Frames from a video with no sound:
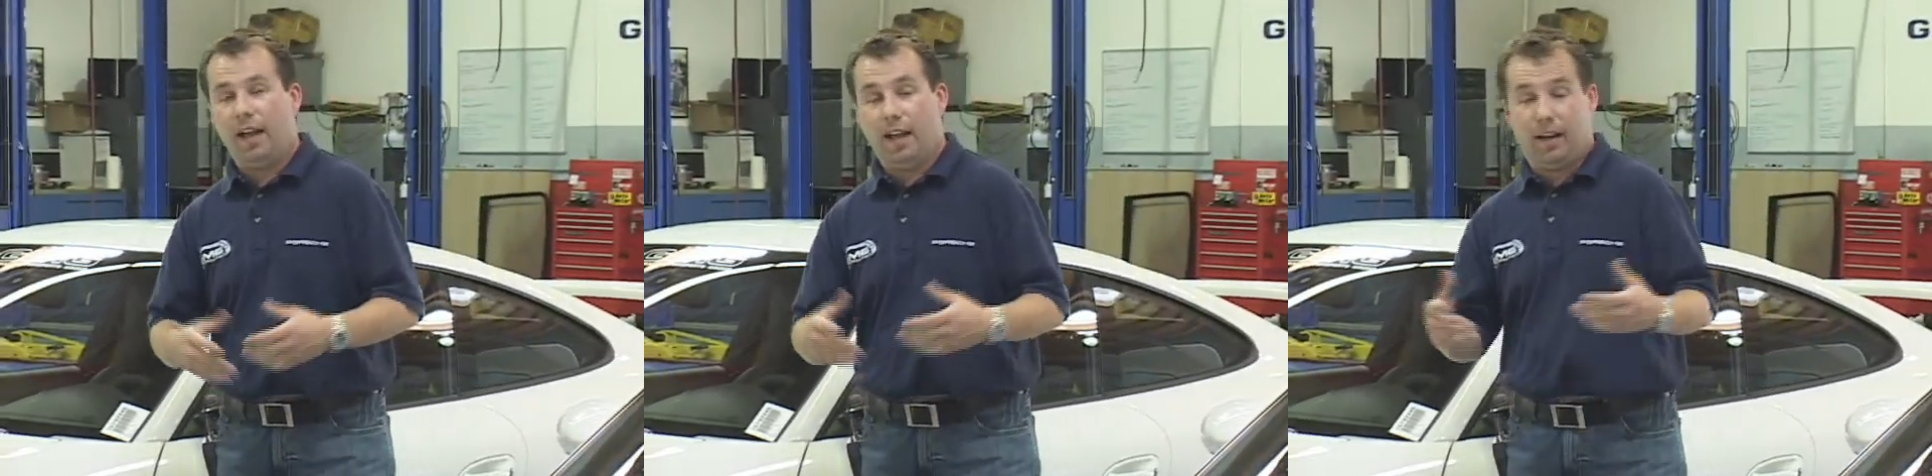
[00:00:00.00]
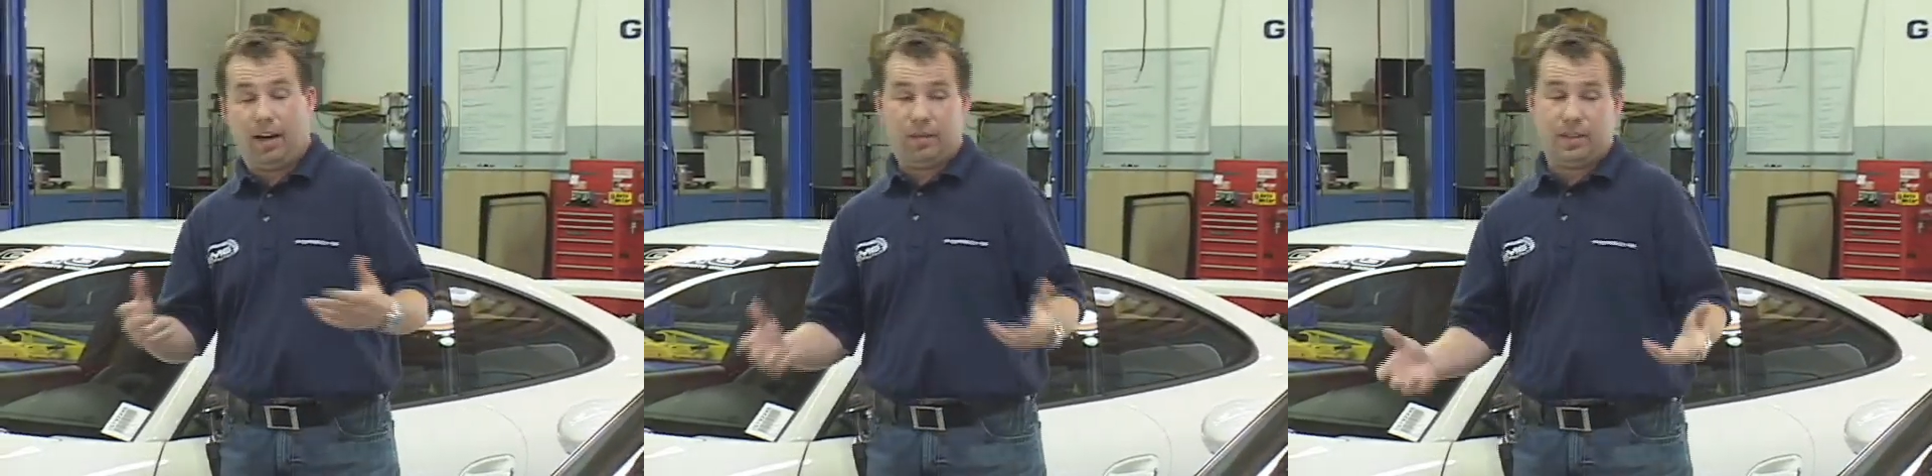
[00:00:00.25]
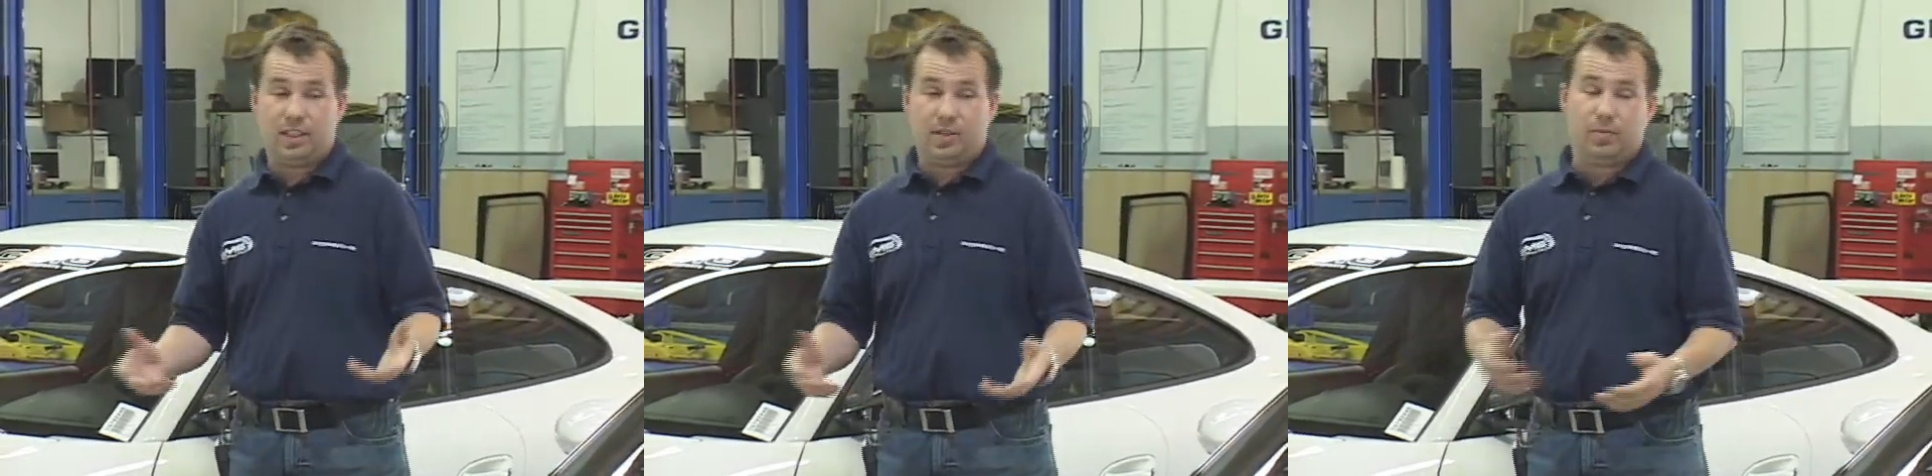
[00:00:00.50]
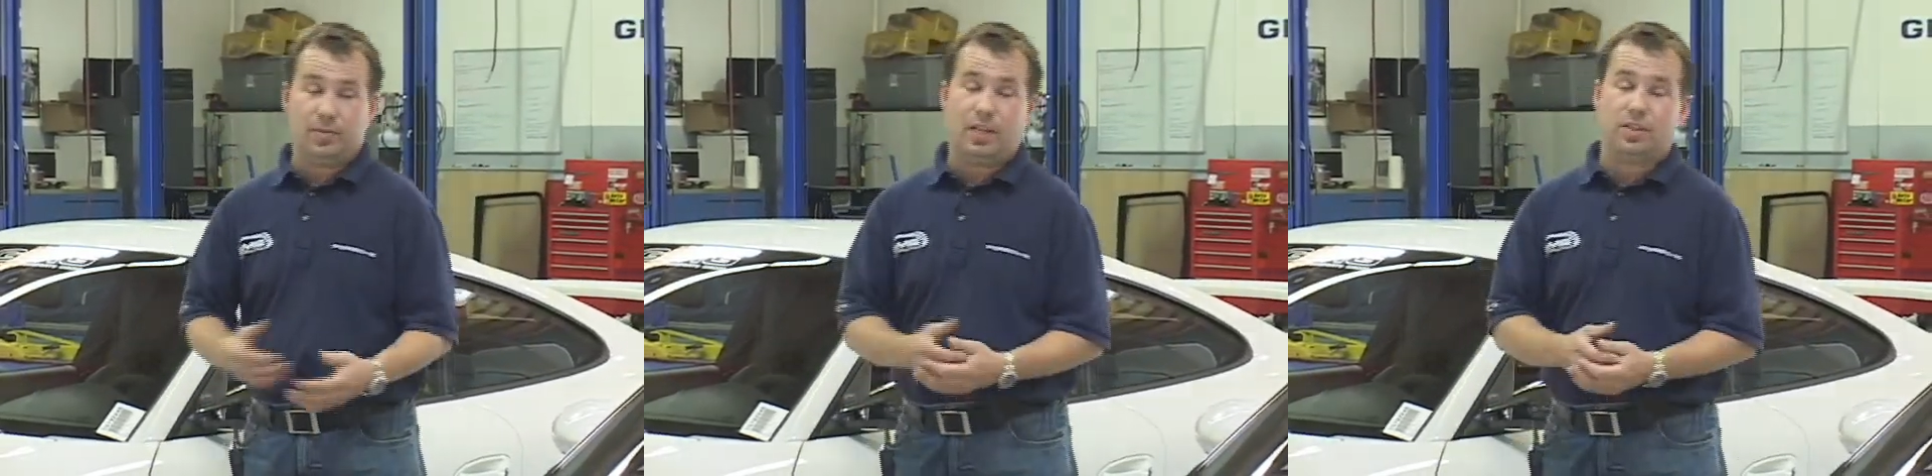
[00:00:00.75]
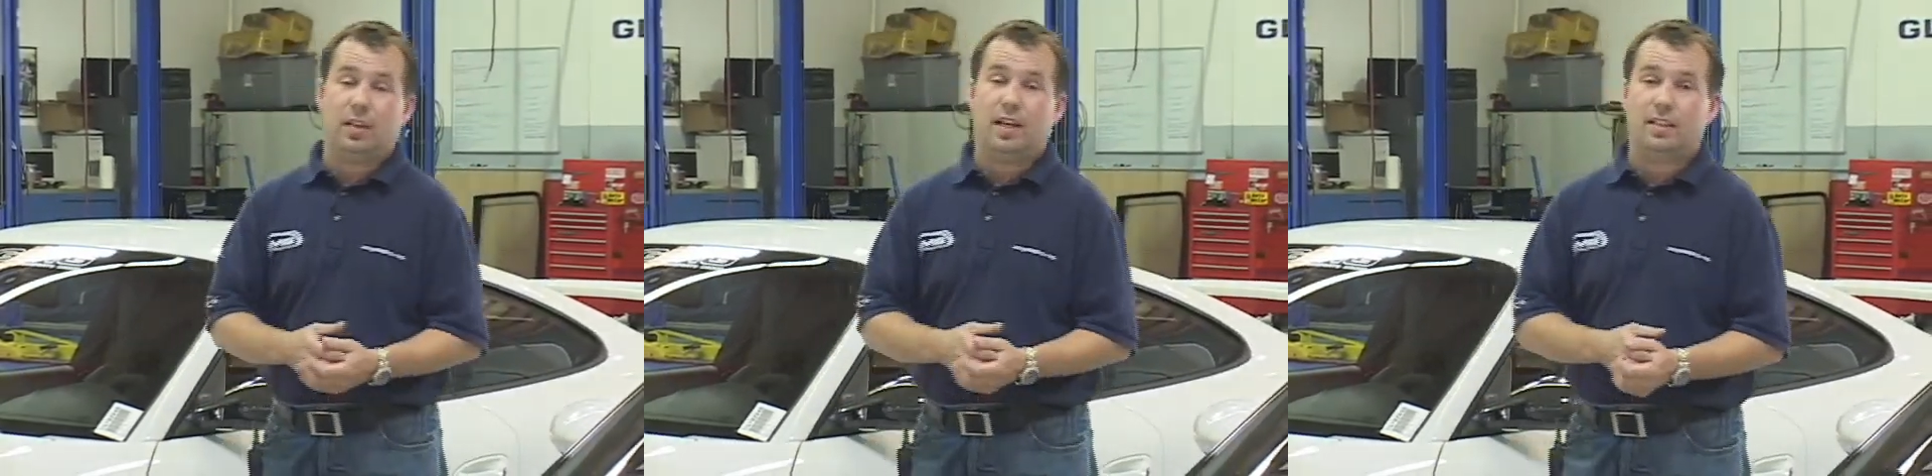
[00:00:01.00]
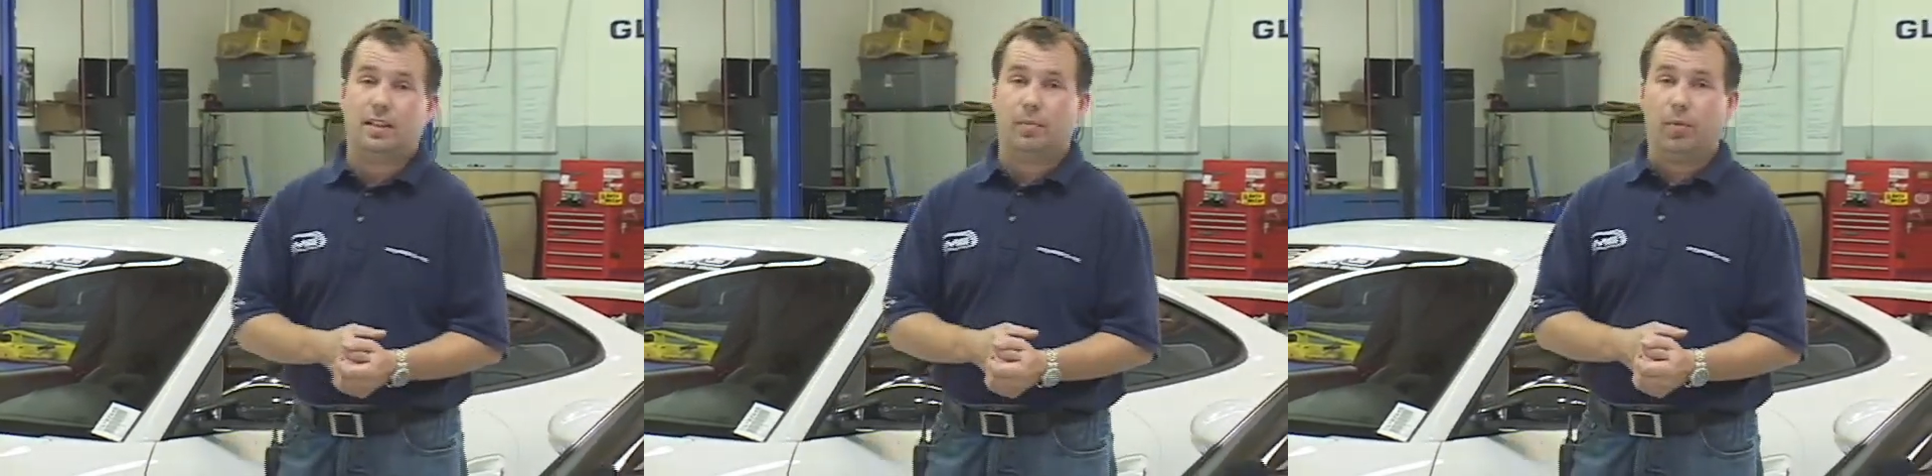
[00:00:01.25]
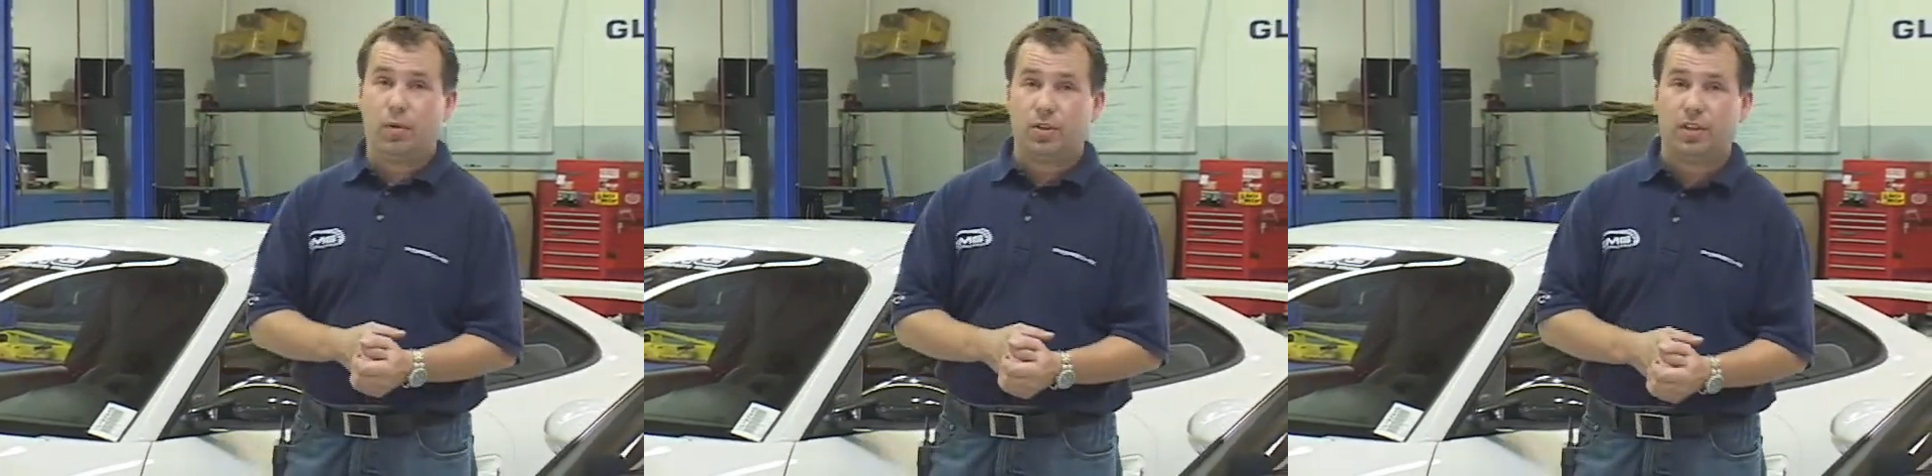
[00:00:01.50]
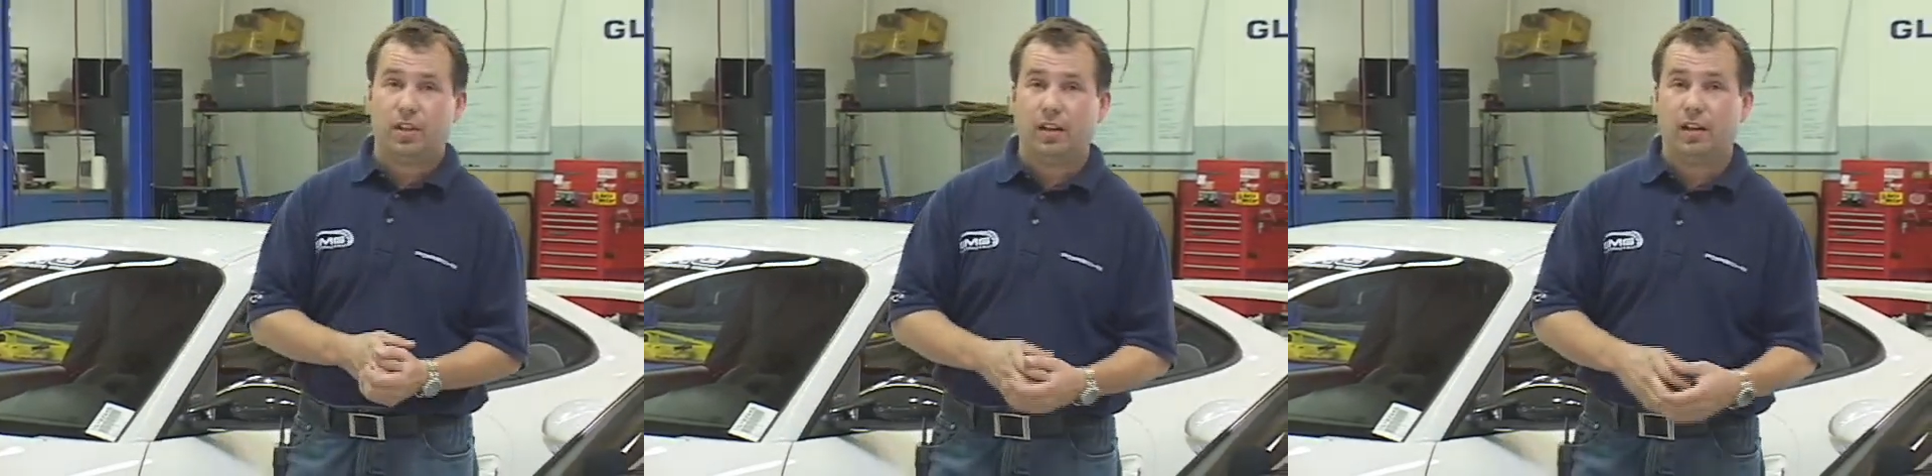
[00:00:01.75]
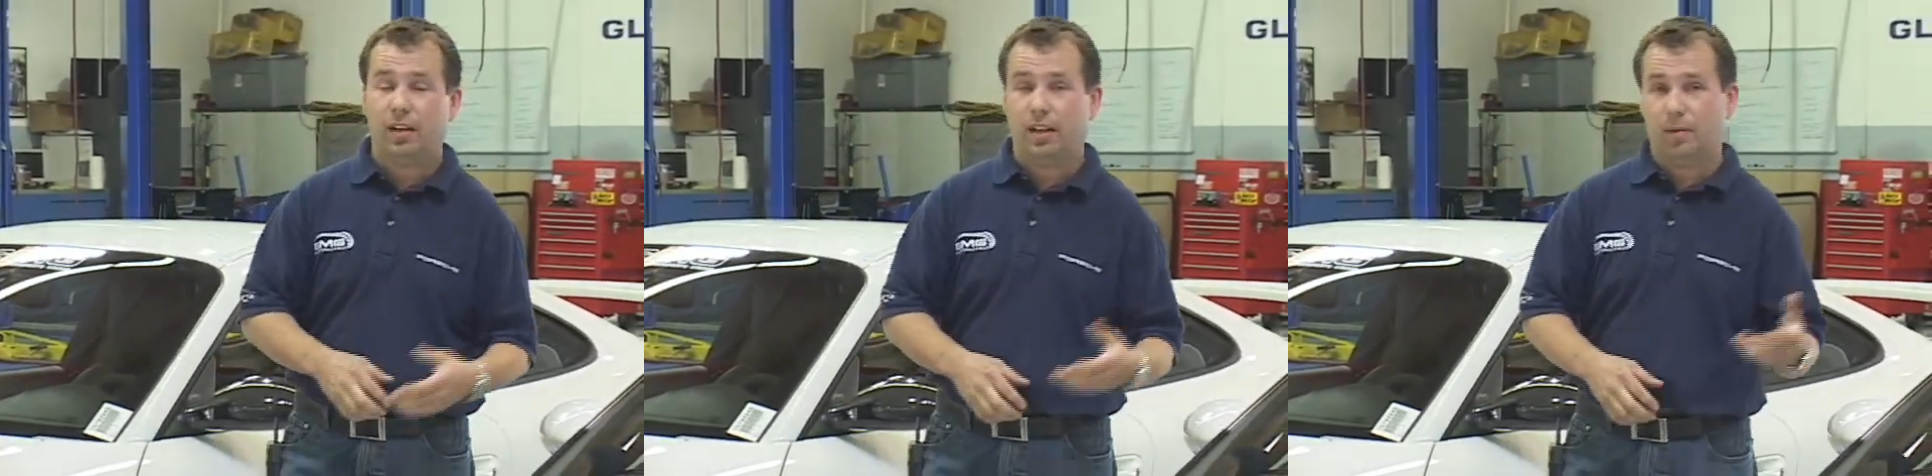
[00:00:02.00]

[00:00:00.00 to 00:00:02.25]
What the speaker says: and obviously specializing in Porsche